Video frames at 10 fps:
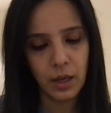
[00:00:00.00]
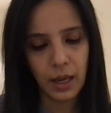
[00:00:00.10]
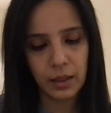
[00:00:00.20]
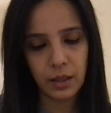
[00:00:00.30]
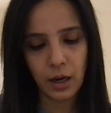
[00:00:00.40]

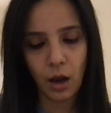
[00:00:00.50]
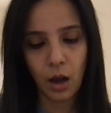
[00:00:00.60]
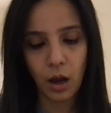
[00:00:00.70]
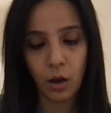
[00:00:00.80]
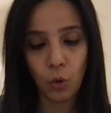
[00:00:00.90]
and there
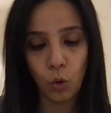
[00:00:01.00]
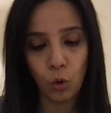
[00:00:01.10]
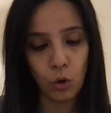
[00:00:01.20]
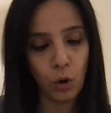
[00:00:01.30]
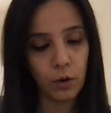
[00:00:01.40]
are a
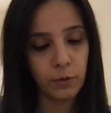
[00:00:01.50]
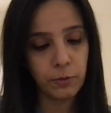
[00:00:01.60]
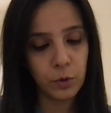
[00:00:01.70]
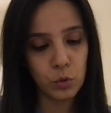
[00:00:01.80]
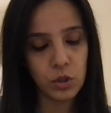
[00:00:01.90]
whole lot
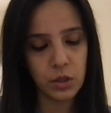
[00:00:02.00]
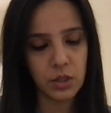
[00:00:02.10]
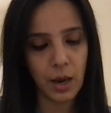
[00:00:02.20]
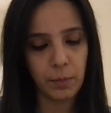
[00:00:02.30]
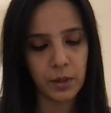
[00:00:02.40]
of future
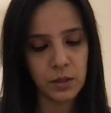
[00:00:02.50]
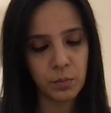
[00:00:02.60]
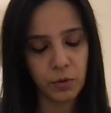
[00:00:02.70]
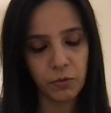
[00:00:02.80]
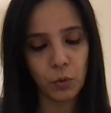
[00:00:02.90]
chapters
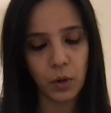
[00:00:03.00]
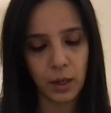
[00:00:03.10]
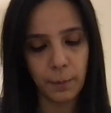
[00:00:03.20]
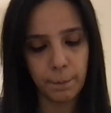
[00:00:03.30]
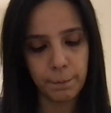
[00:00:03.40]
before
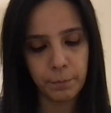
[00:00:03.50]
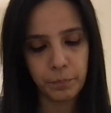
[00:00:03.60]
him.